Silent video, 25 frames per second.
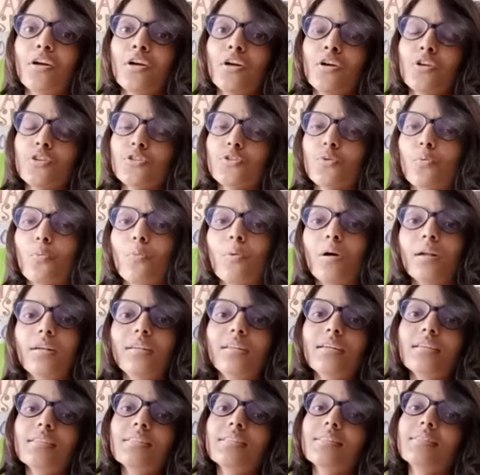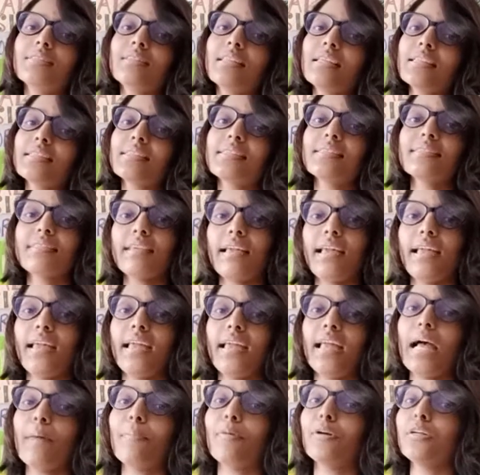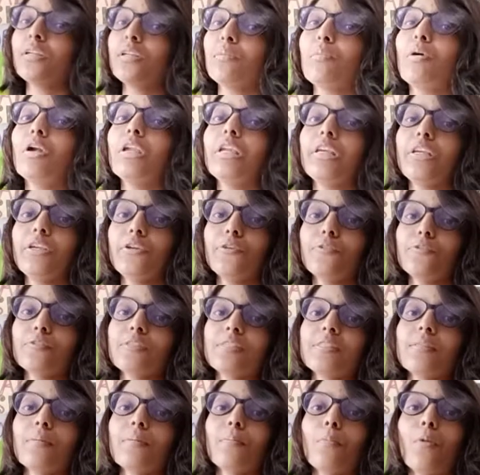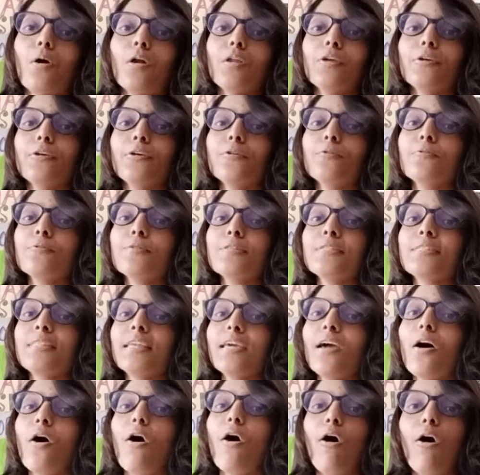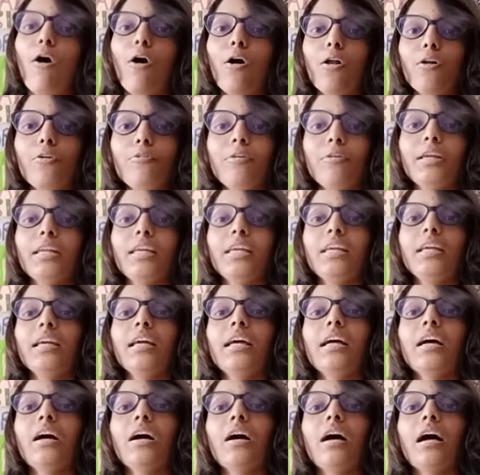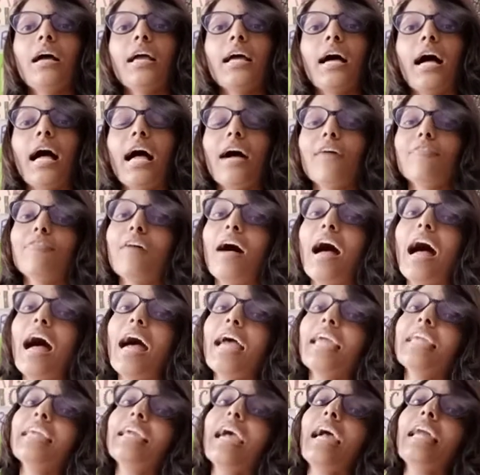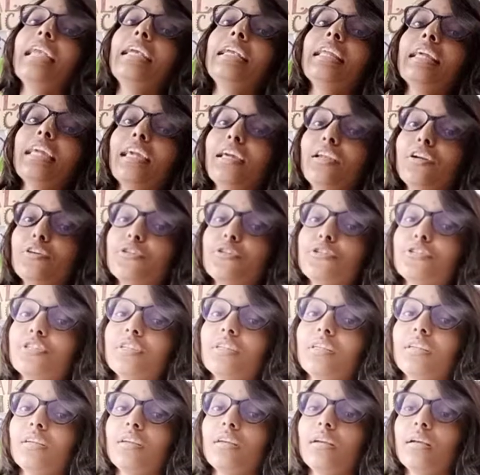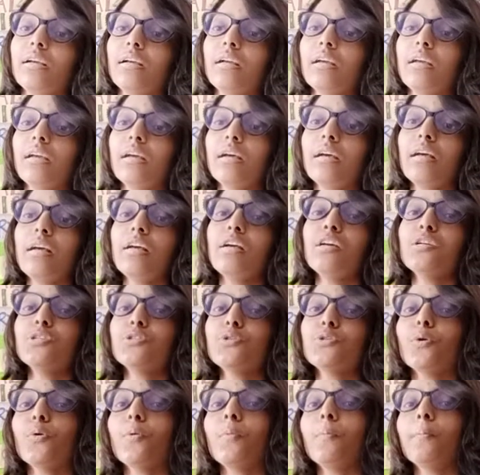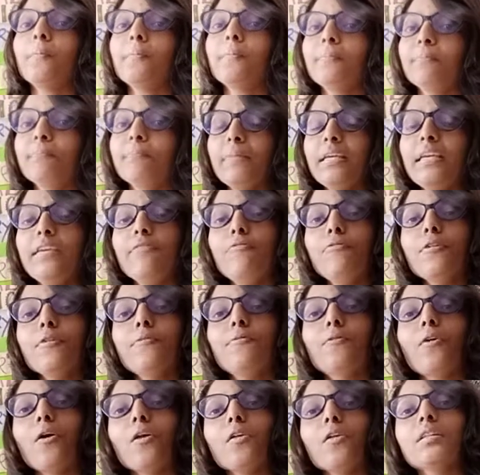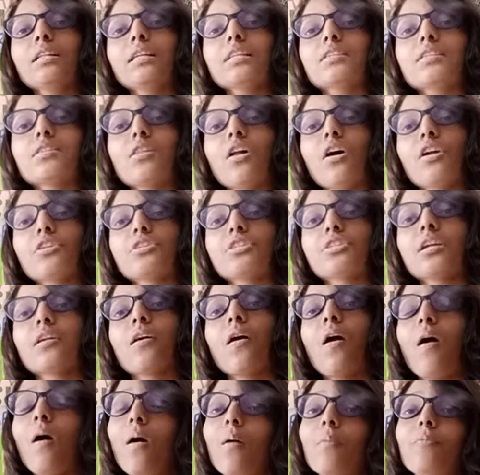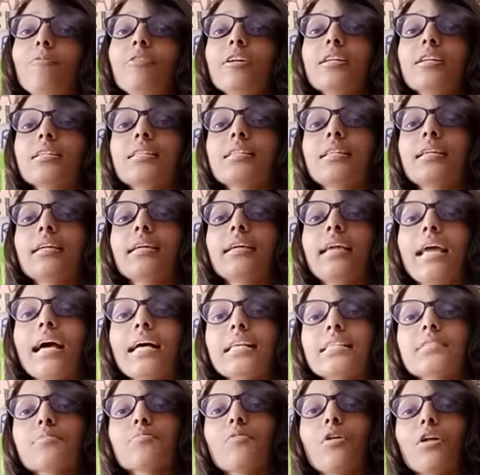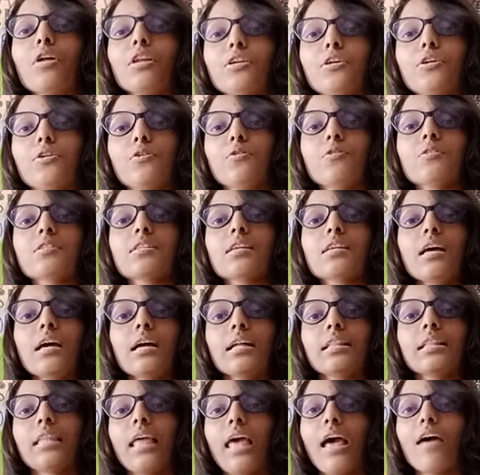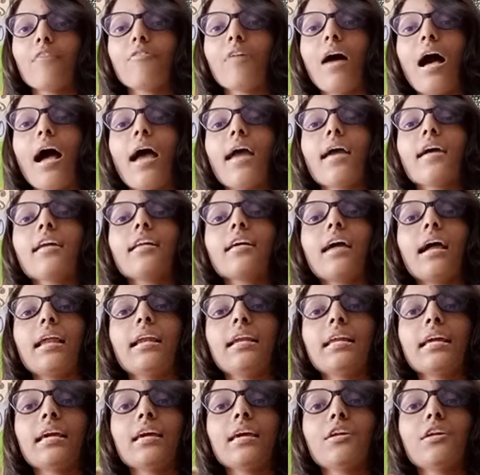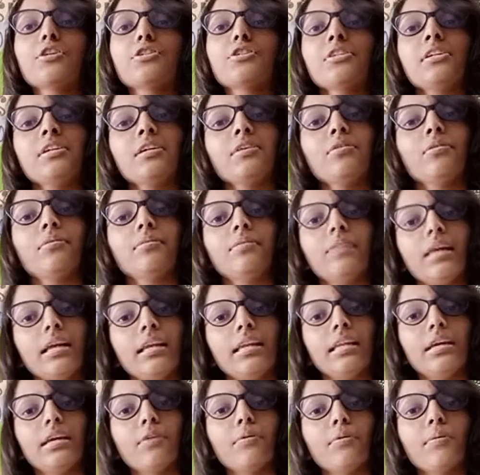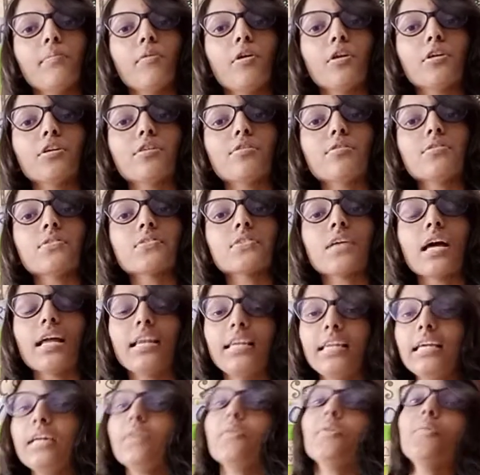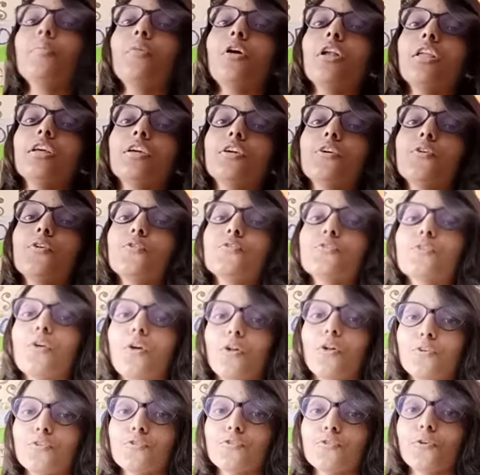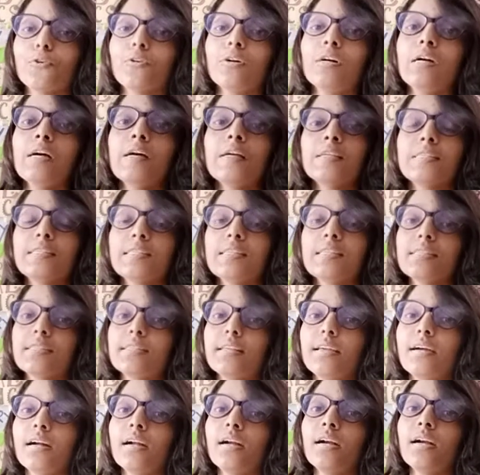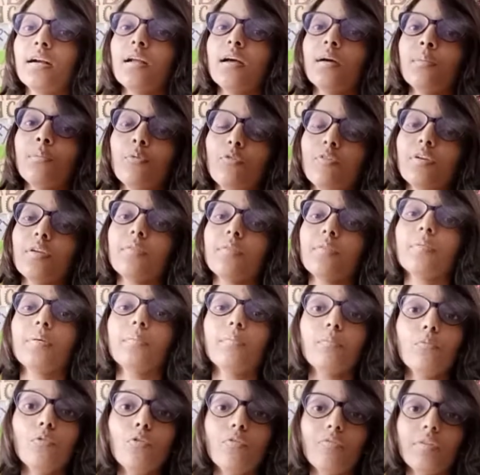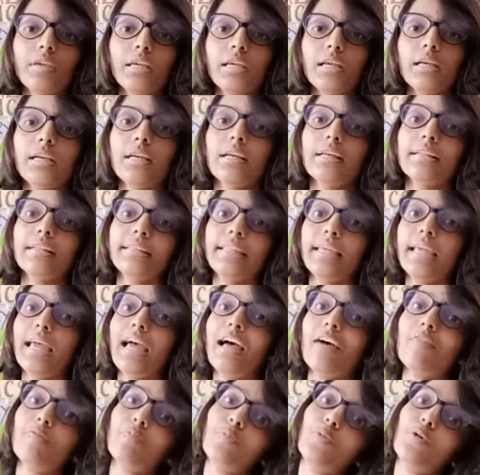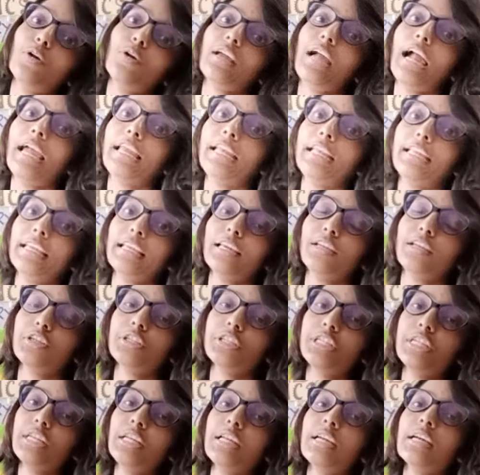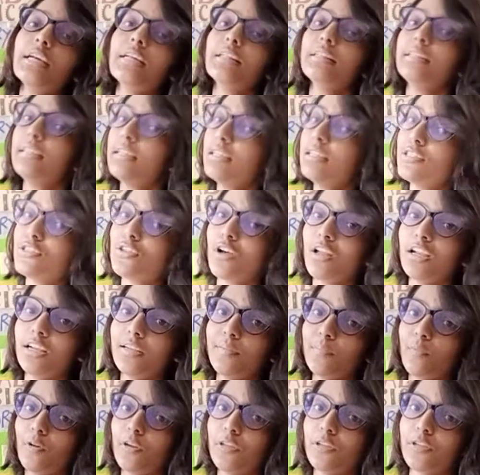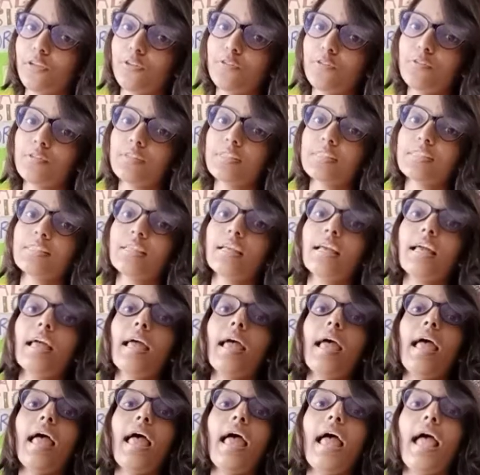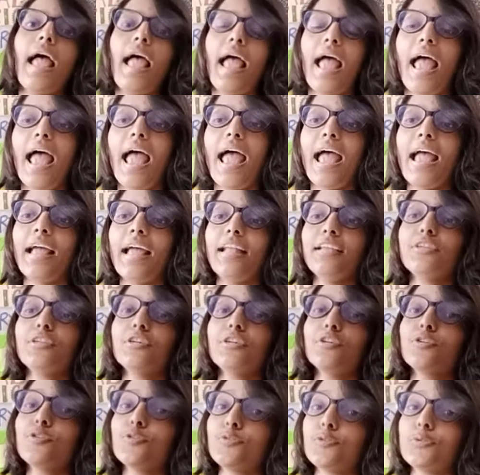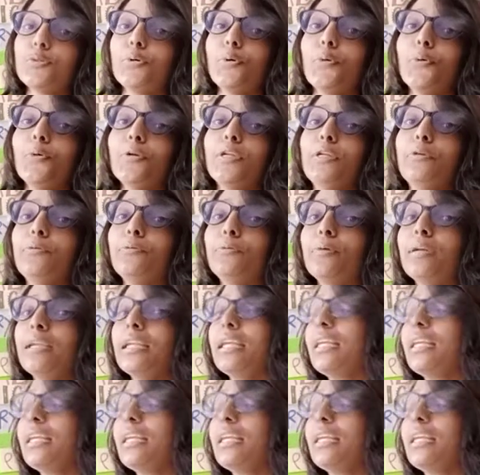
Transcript: So what does this say about the molecules? The molecules, they already have high kinetic energy. So if we follow this logic, obviously gas molecules, they have higher kinetic energy than liquid molecules, and liquid molecules also, since they are moving, they have more kinetic energy than solid molecules. And so due to an